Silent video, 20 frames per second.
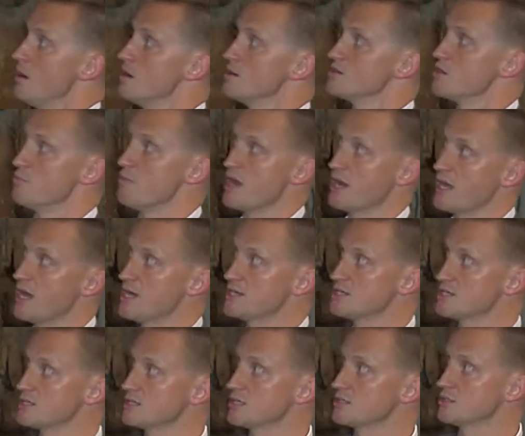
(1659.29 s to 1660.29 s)
So
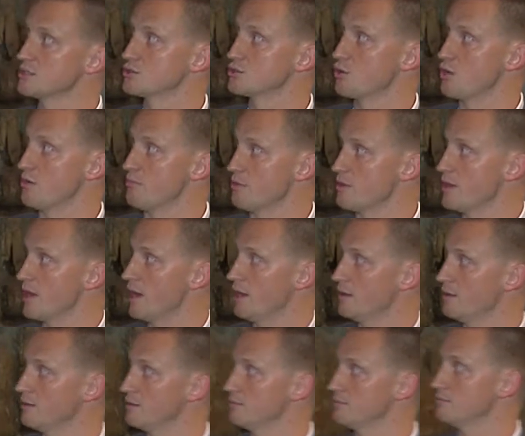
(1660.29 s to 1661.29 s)
medication-assisted treatment,
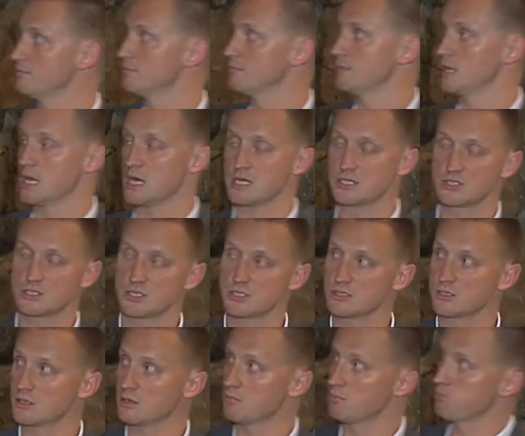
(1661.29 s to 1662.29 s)
that
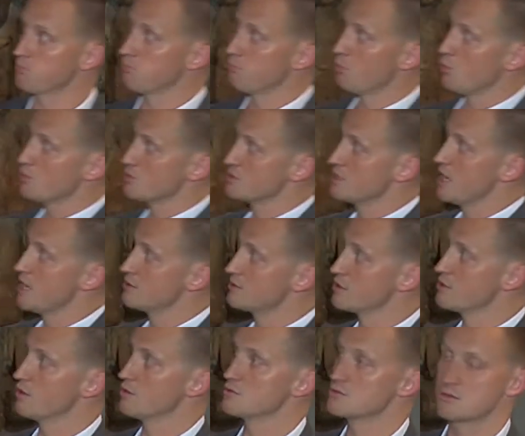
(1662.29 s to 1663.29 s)
essentially boils down
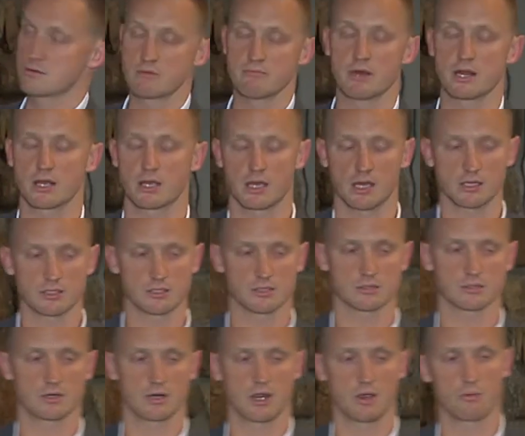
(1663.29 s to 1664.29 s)
to those three
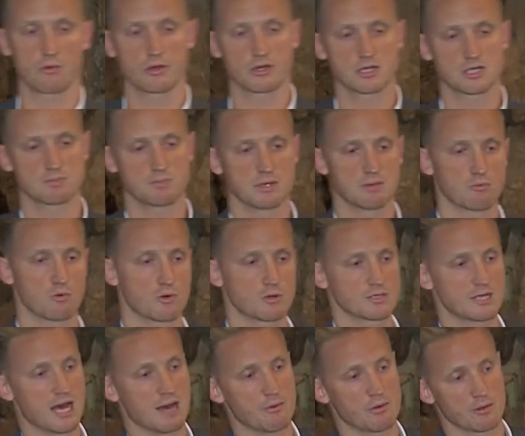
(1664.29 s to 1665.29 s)
medications, all right? And we're going to spend more
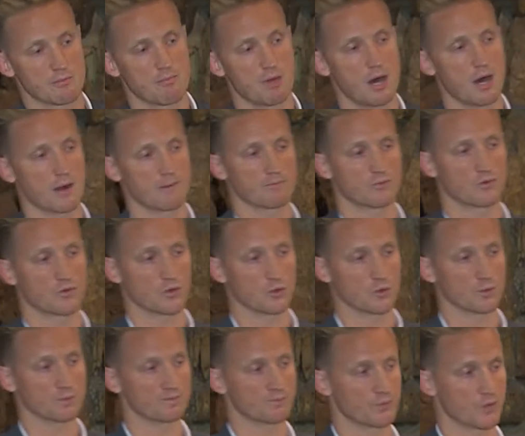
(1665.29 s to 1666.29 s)
time on the bottom
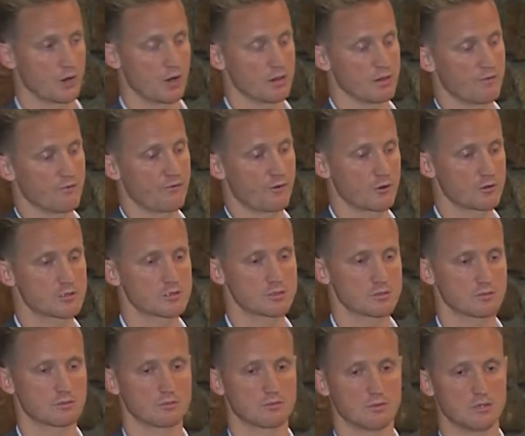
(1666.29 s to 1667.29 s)
two, all right? The first
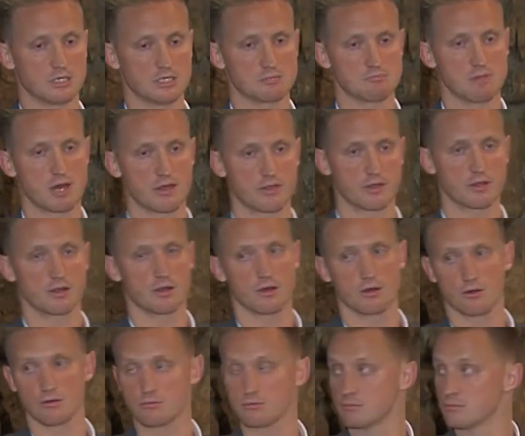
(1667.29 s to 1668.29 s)
is
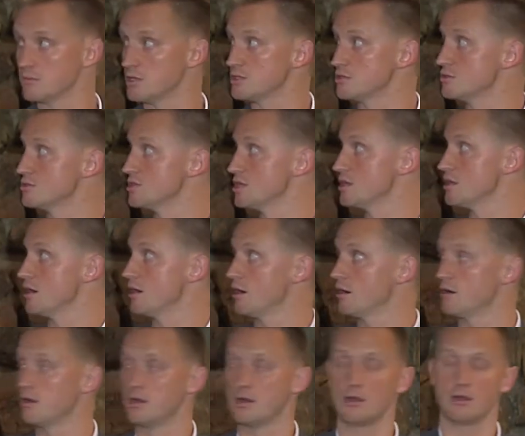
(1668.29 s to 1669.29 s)
Methadone that you see there.